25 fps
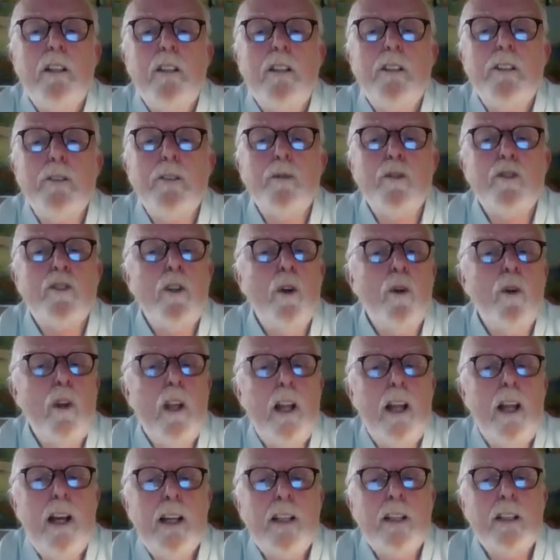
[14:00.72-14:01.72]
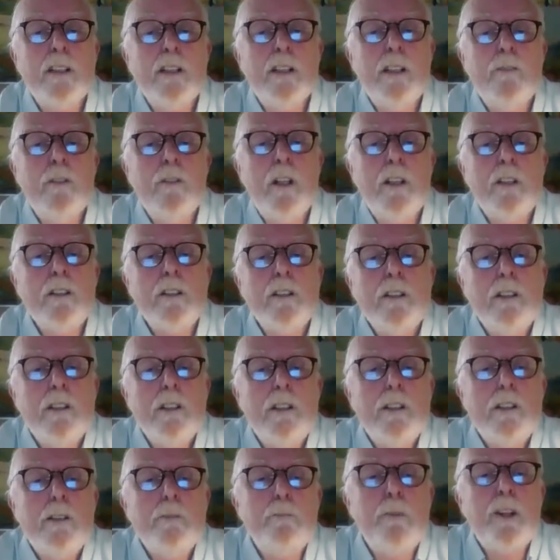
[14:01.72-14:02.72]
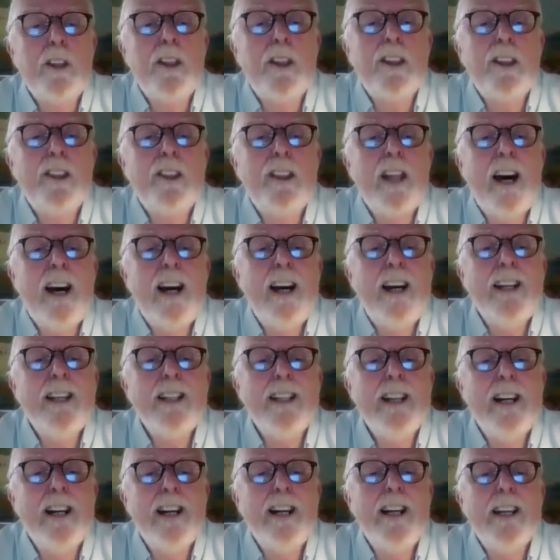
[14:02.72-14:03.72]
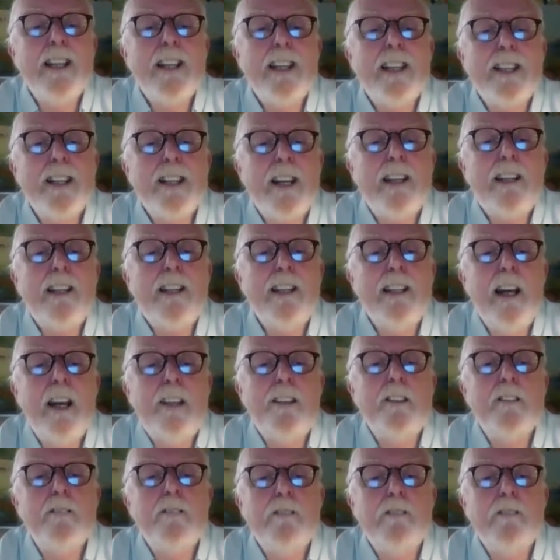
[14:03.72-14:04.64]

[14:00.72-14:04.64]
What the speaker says: There was no leg armour, but thigh-high, thick leather